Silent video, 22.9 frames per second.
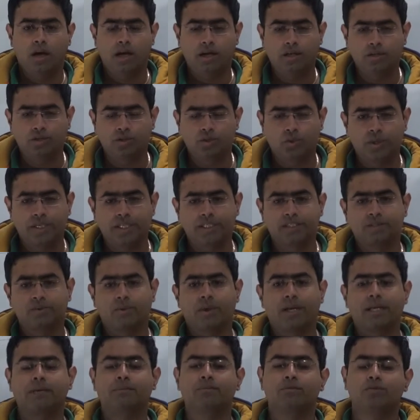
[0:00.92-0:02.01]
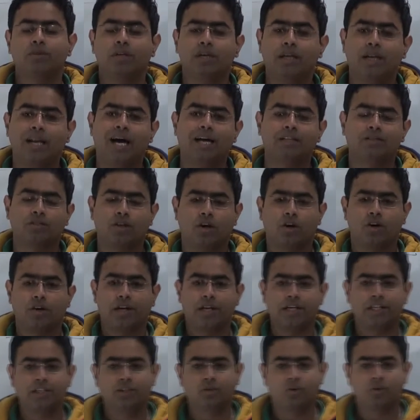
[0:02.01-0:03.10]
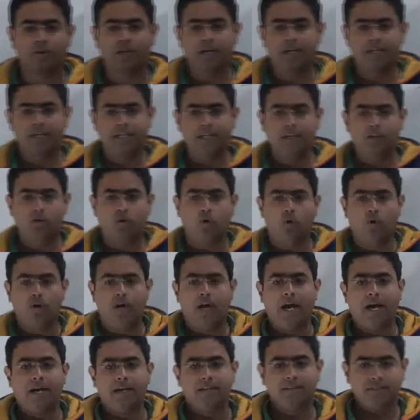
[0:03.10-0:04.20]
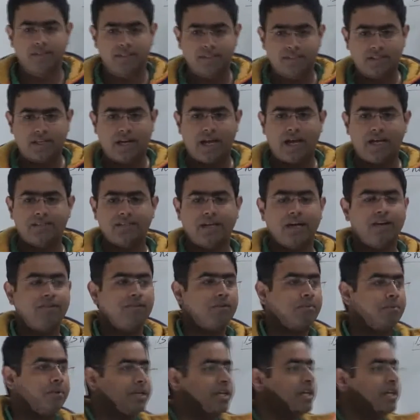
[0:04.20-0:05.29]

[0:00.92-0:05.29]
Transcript: Hello students, welcome to the class on editorial decode, and in this class I will be